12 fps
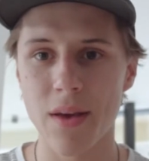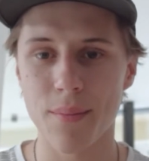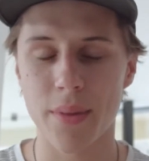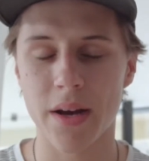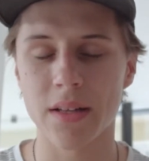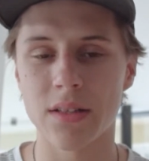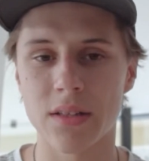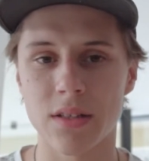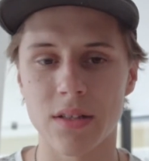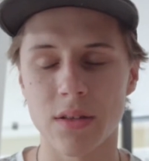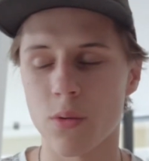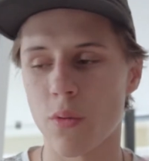
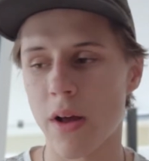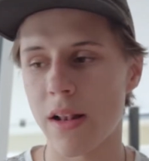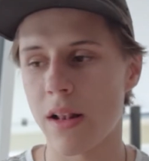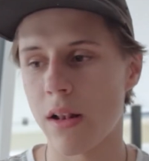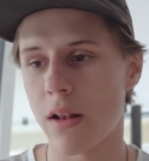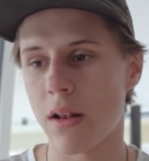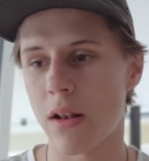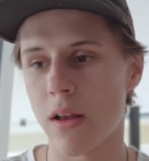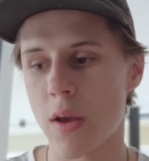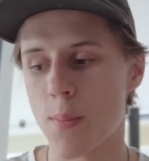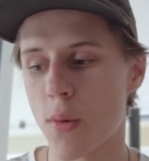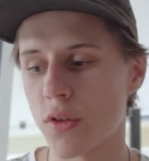but well,
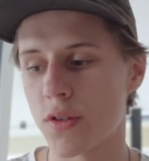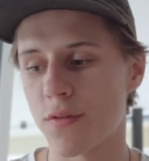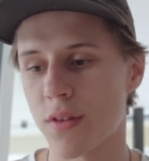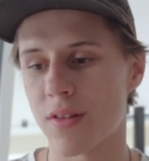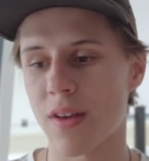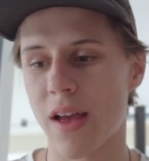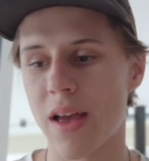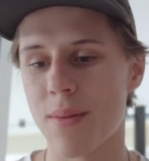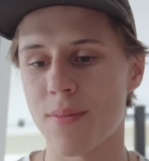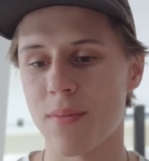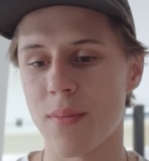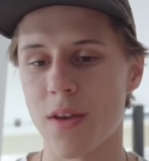most of the
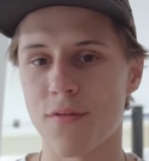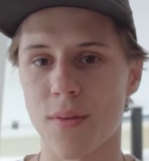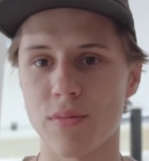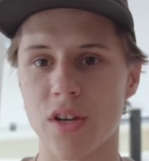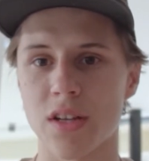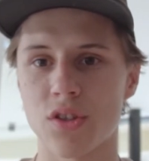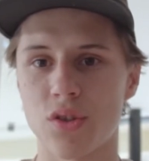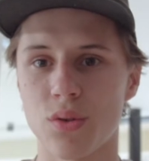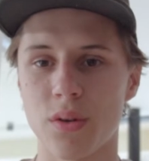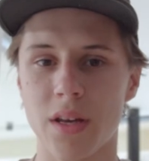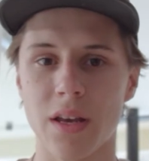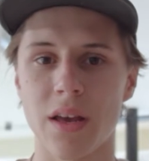time if I'm just
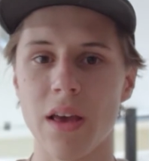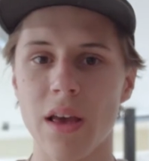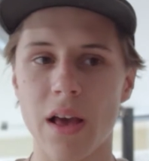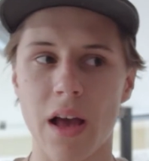shooting,